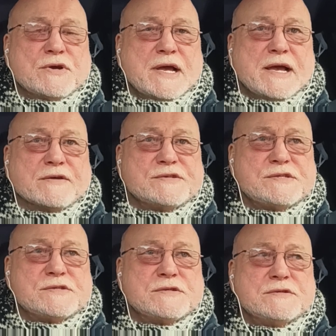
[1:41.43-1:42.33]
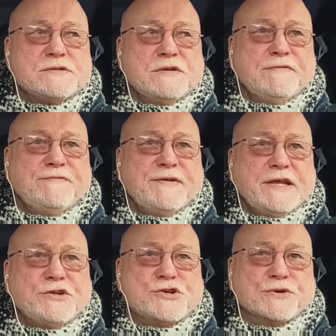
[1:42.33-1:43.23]
your house to
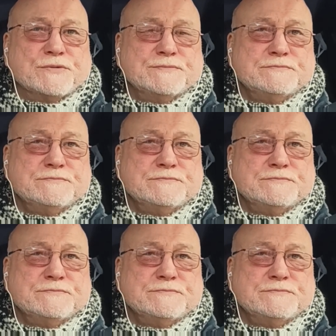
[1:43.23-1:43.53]
feed you,